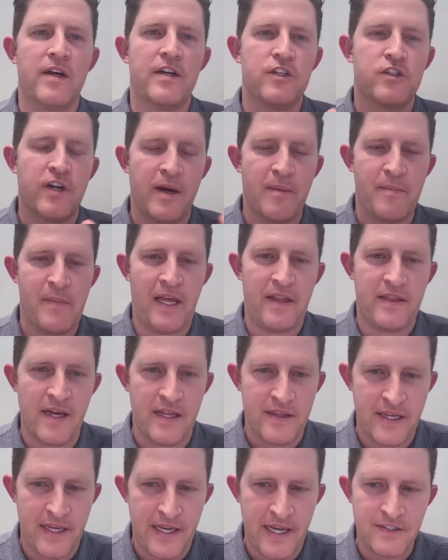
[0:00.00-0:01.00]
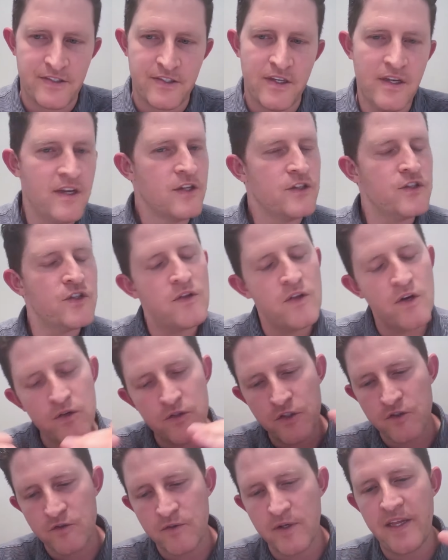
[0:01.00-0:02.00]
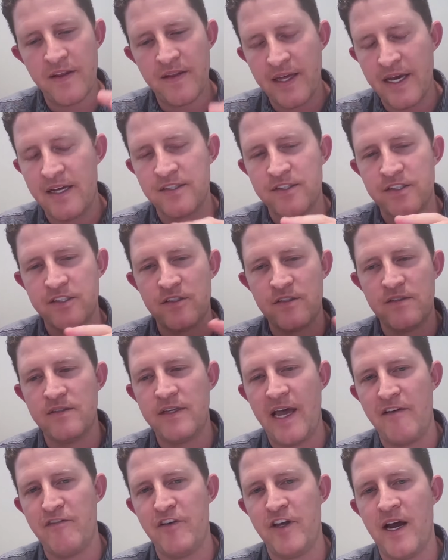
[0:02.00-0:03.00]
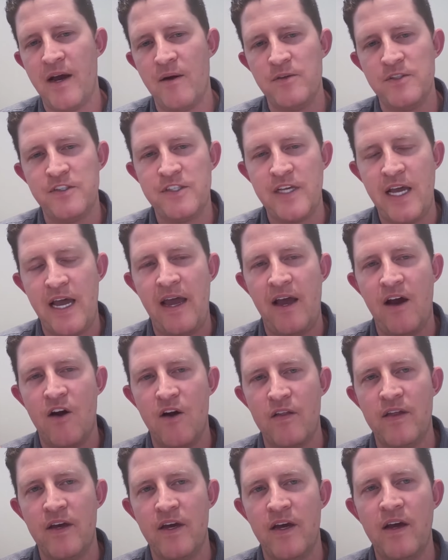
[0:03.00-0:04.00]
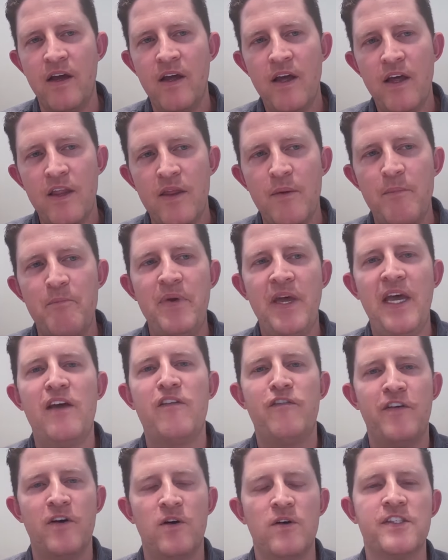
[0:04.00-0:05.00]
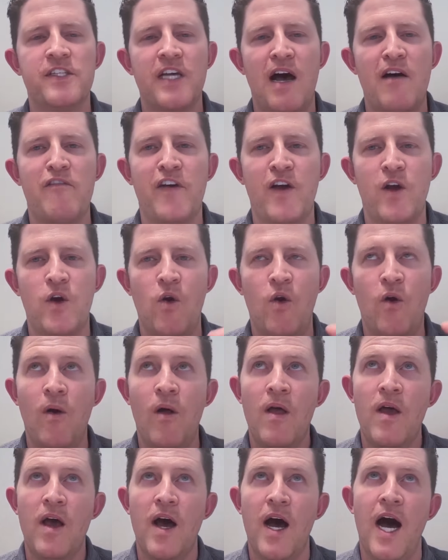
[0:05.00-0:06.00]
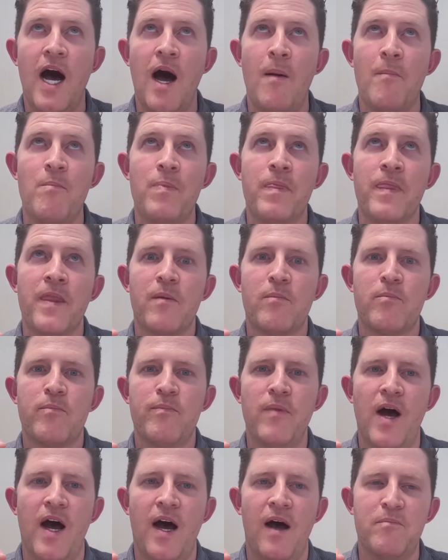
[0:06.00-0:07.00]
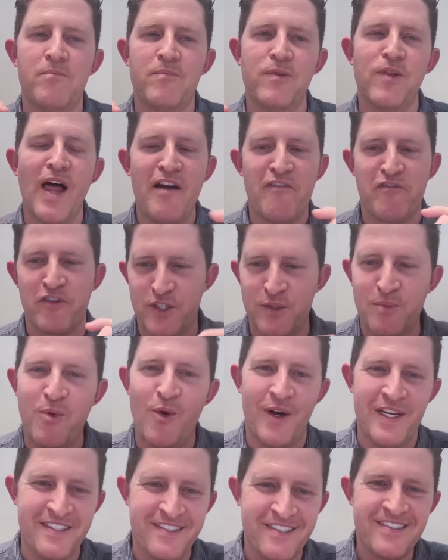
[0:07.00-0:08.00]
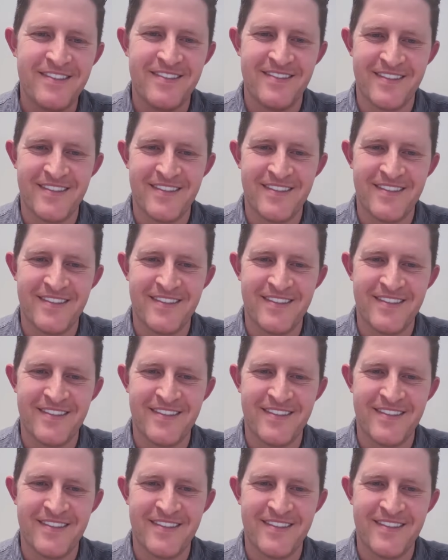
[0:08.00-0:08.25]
on to try to make that the case. So those three things, Kevin, I would say are the big philosophical leverage points.